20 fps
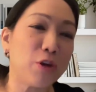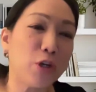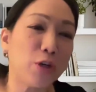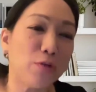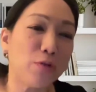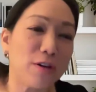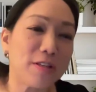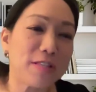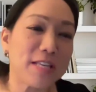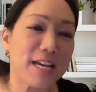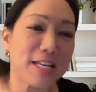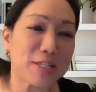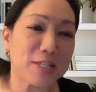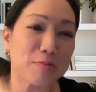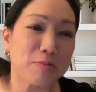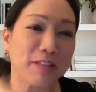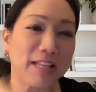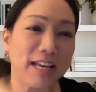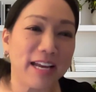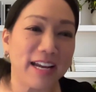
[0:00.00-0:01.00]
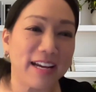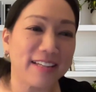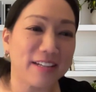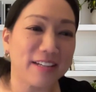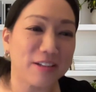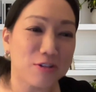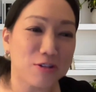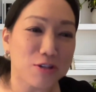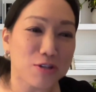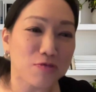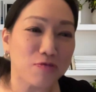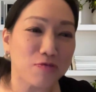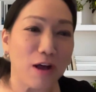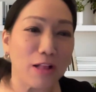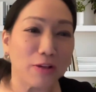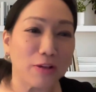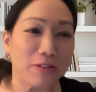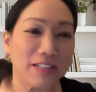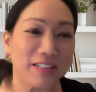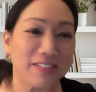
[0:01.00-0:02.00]
universe has a plan and you just
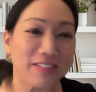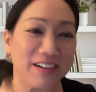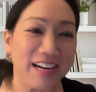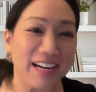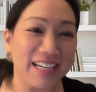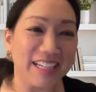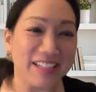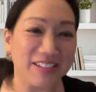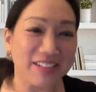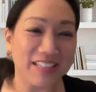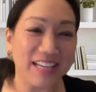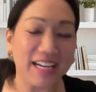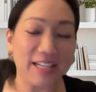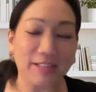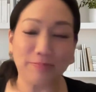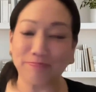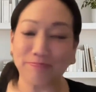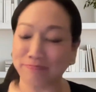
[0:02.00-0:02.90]
follow it, right? You're like,